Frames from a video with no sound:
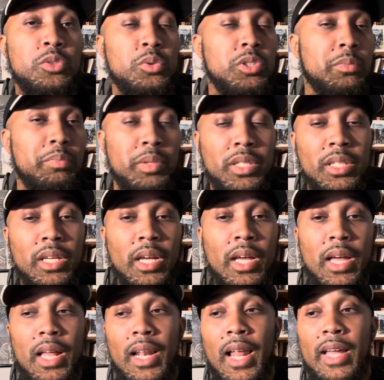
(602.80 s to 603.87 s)
you should beat,
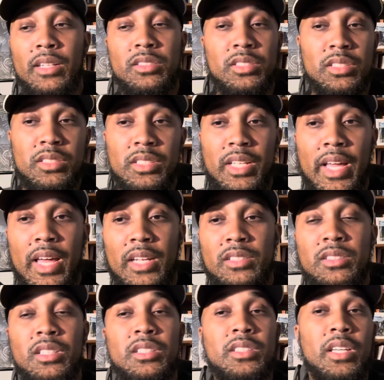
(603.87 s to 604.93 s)
like the Cincinnati's
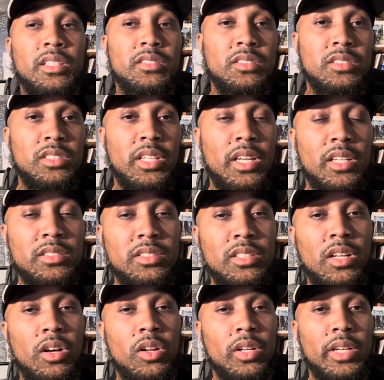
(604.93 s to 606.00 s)
and the Texas Techs and
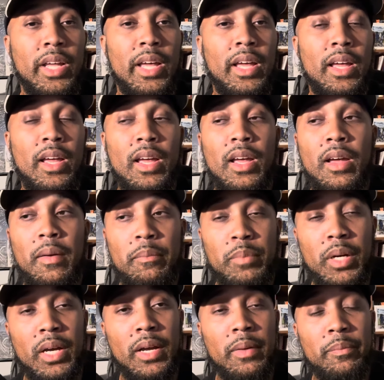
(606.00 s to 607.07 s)
all of that.
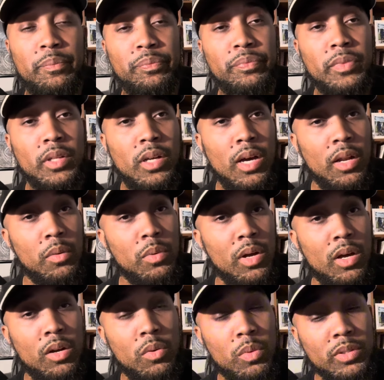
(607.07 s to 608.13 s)
But
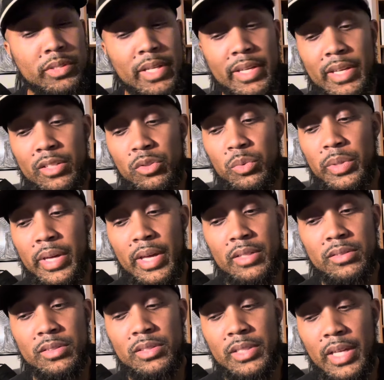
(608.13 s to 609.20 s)
Colorado, once they get through
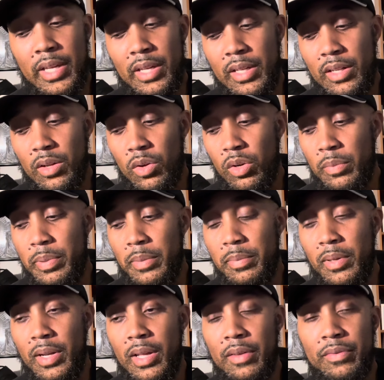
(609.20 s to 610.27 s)
Kansas State, the only
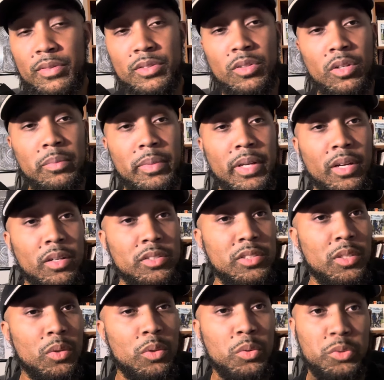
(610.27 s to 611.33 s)
people left is going to be
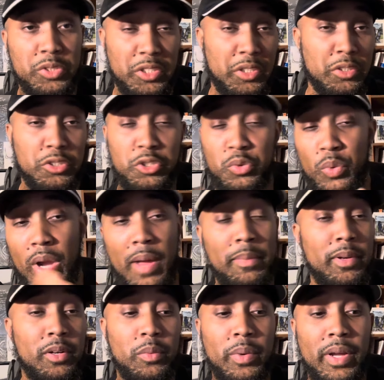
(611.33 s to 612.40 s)
Arizona, who's still
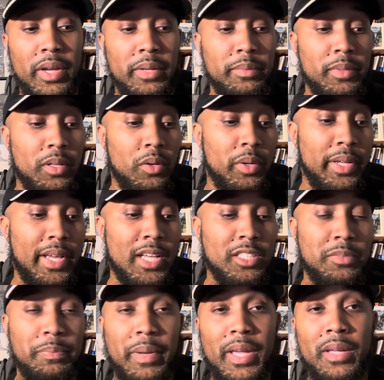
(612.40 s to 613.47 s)
scrabbling around, even though they got
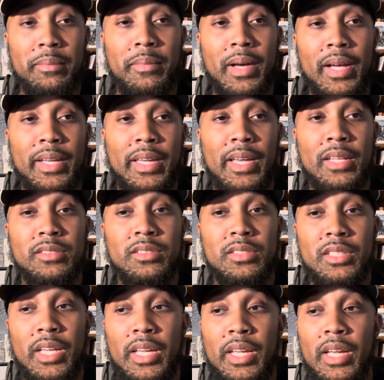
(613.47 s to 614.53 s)
spanked by Kansas
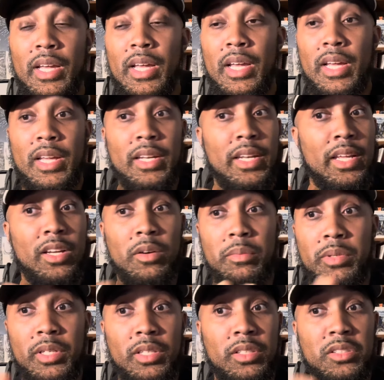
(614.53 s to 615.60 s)
State they're going to
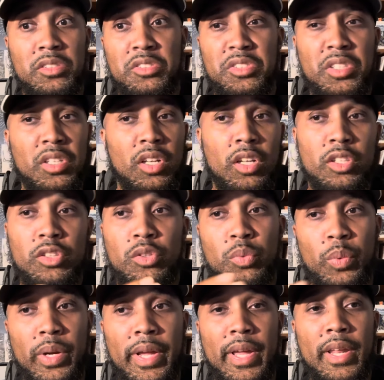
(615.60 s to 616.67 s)
be still a
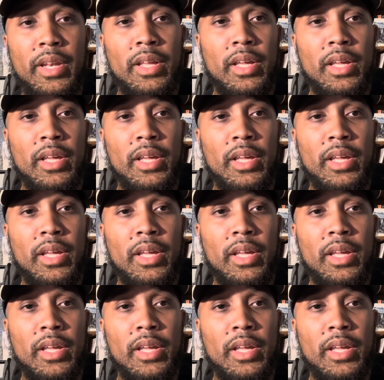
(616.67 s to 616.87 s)
threat.